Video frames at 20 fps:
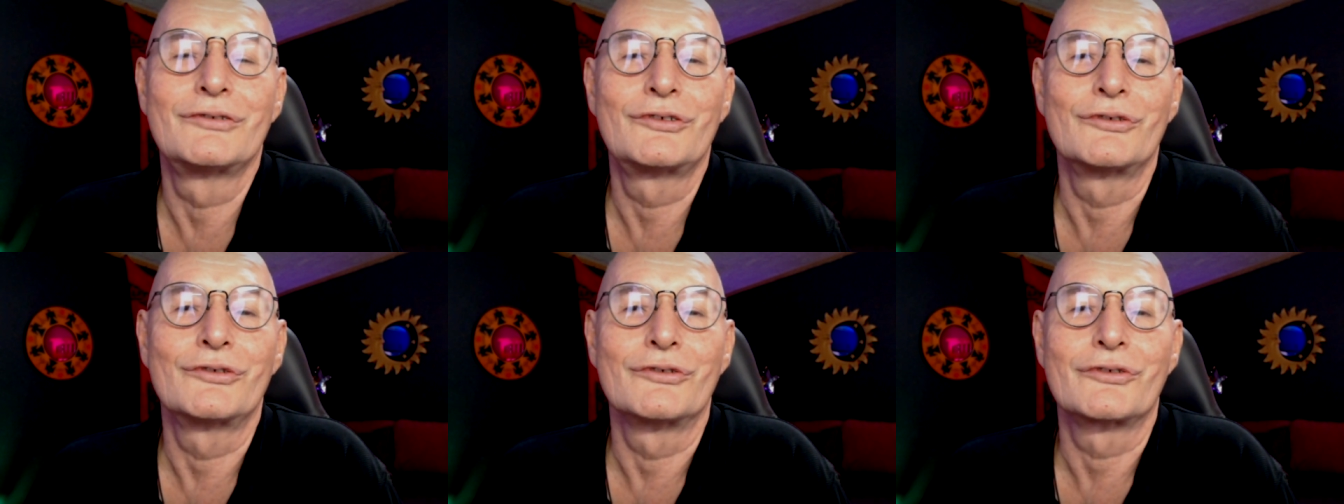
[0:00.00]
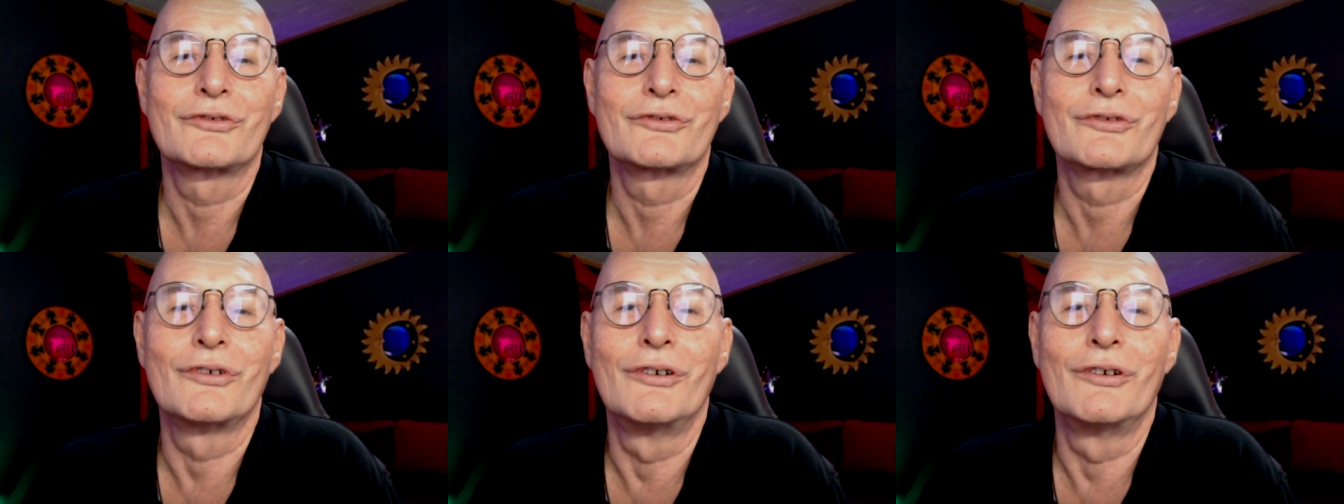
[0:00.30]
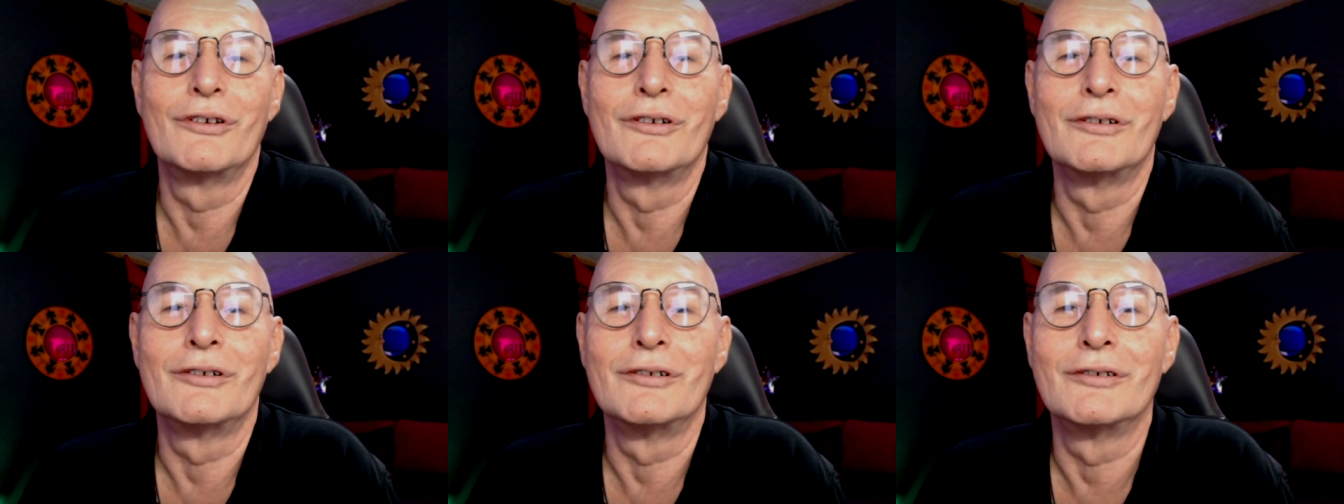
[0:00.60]
to
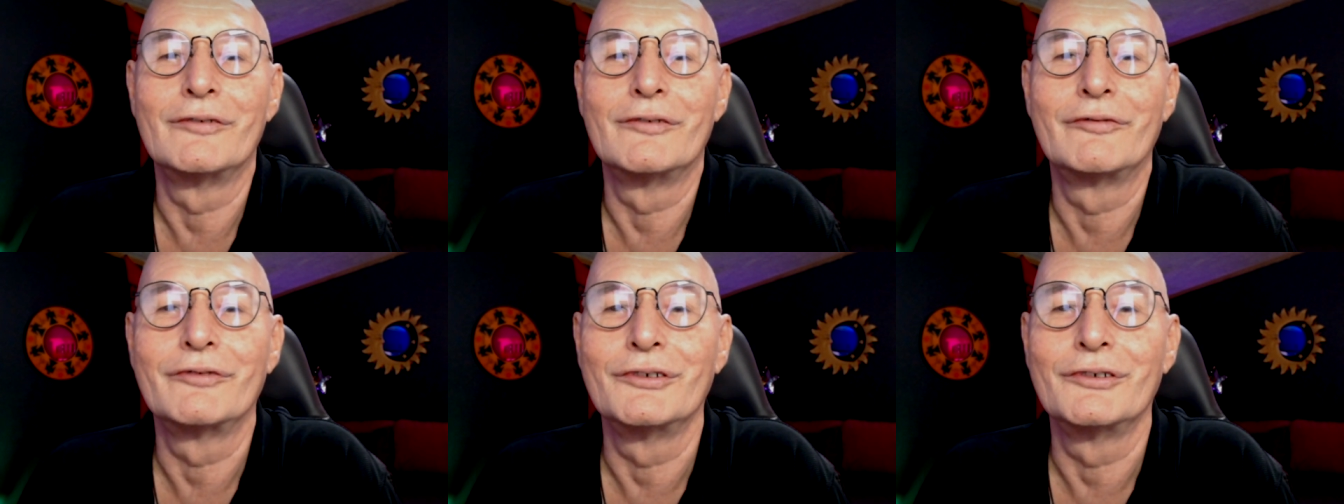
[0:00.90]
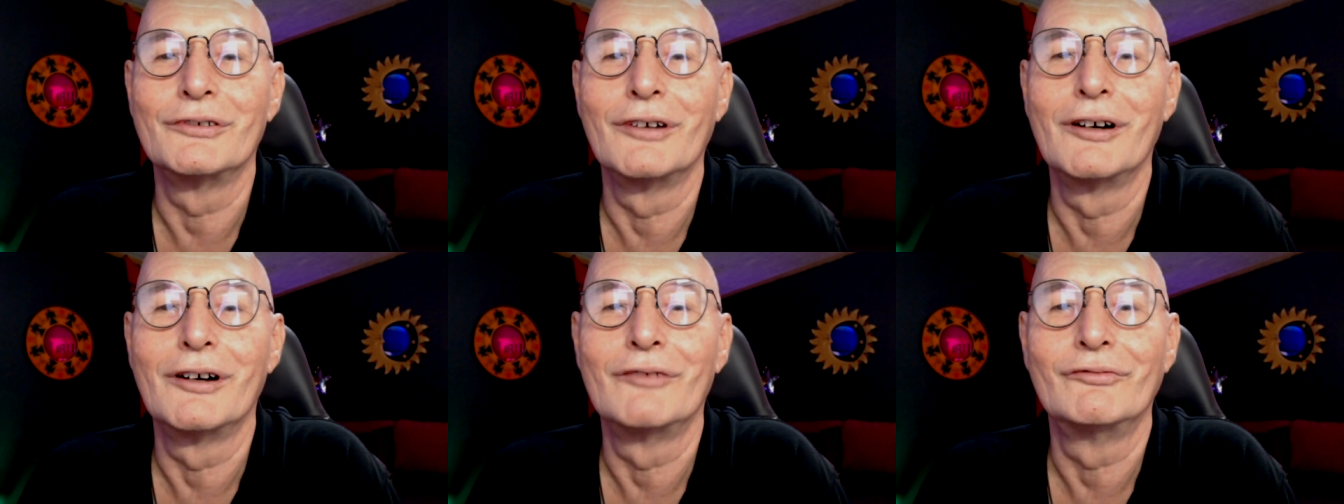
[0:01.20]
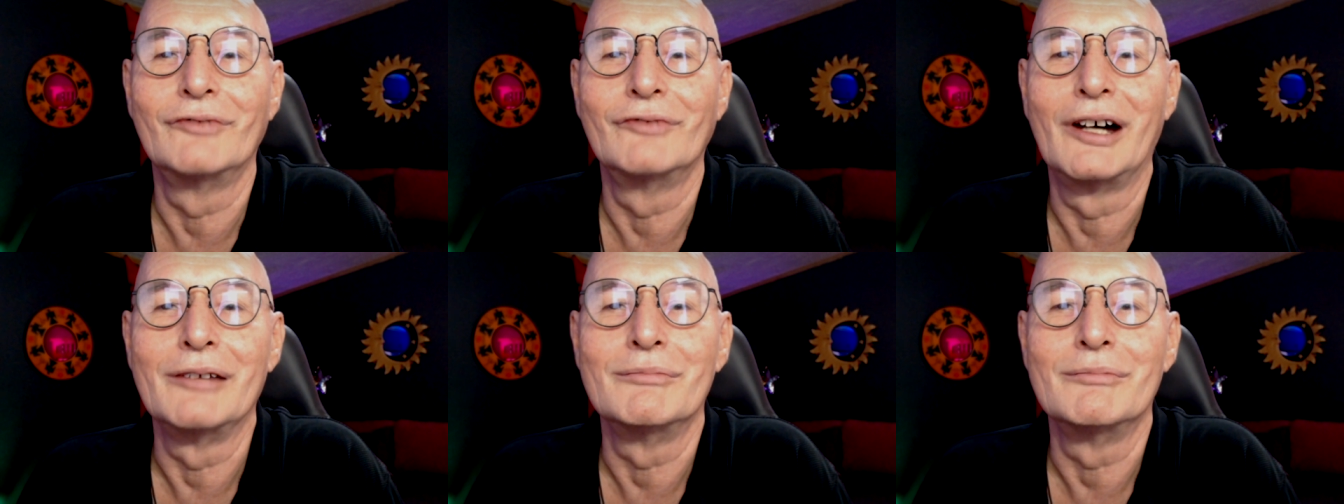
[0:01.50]
serve, you know,
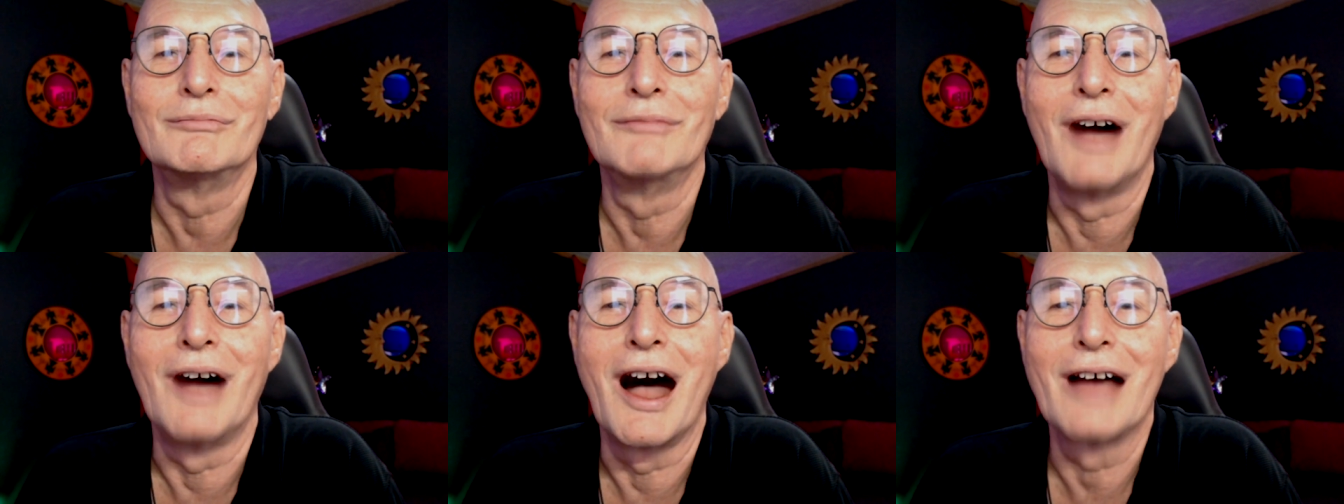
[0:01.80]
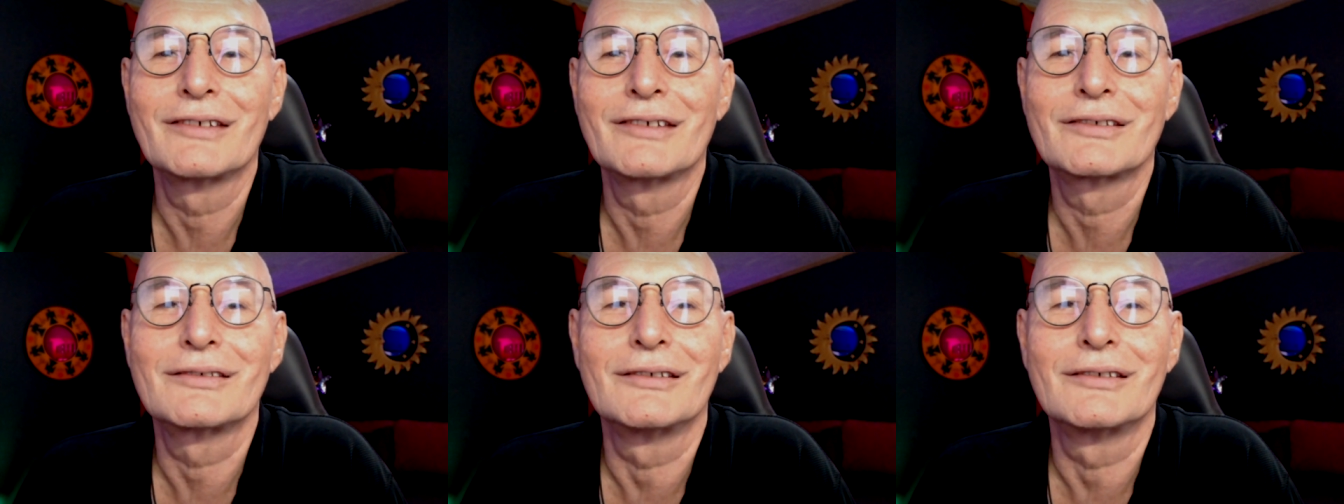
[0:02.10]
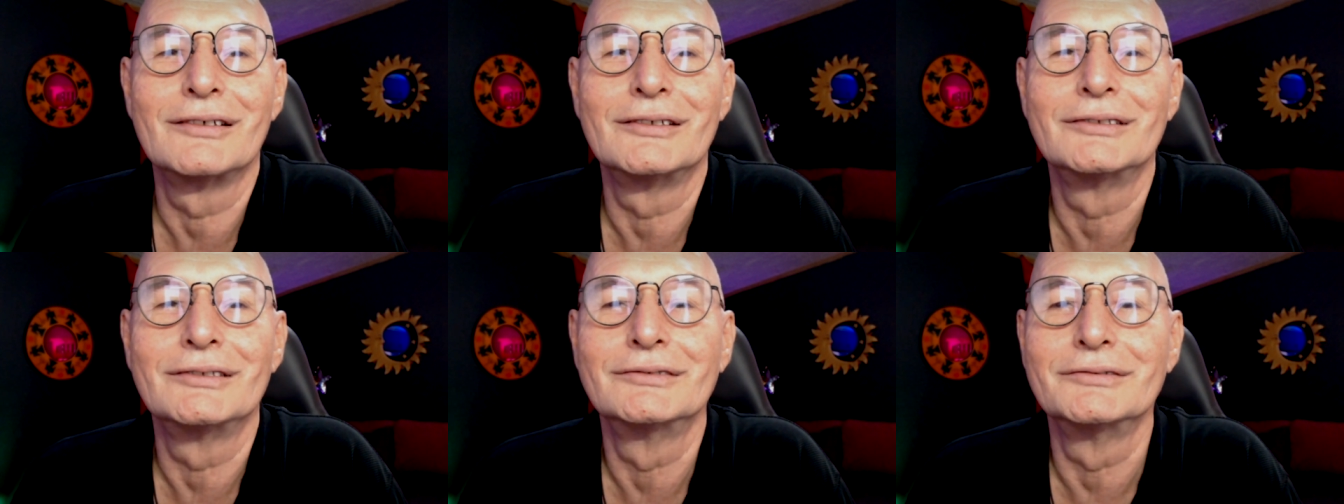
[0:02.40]
one
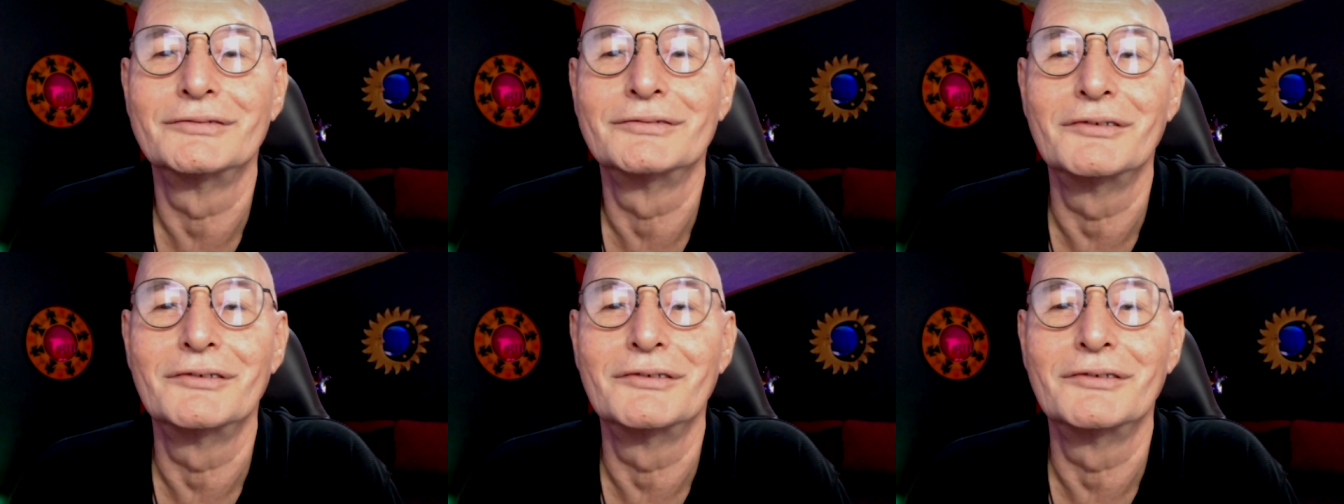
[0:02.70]
master,